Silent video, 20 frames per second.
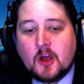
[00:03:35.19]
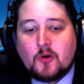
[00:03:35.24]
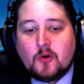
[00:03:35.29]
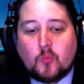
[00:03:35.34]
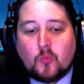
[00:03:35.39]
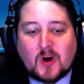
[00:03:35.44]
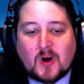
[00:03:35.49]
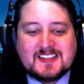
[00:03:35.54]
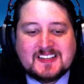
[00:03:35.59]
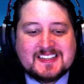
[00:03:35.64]

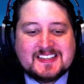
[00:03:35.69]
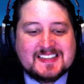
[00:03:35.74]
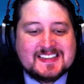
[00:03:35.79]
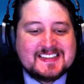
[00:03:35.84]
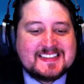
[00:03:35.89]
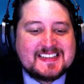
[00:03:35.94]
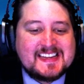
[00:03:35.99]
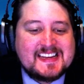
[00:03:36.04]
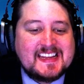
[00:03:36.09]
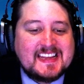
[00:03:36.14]
Once the
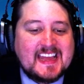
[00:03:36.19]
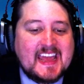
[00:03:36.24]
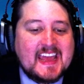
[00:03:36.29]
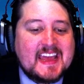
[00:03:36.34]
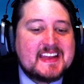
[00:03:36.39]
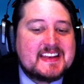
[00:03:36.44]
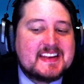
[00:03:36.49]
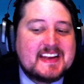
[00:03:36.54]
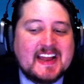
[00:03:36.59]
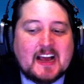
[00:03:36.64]
seeding
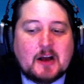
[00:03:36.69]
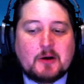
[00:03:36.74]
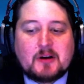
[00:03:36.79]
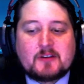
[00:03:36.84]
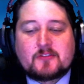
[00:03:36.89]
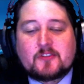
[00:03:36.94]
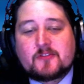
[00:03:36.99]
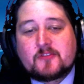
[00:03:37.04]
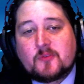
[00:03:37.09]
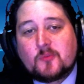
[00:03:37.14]
ended,
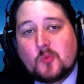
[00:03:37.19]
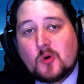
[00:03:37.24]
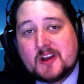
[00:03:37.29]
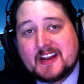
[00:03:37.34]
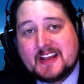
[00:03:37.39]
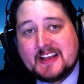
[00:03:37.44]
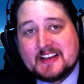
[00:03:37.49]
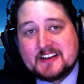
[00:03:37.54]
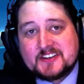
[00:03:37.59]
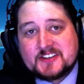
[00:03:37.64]
however, from what
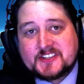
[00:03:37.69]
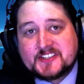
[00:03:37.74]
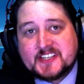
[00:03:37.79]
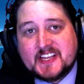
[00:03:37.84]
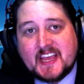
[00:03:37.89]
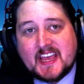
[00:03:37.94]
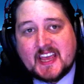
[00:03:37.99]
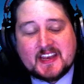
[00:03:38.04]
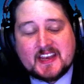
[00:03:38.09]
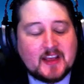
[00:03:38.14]
I
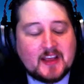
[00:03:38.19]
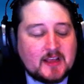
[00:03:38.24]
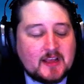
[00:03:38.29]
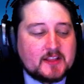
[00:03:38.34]
understand,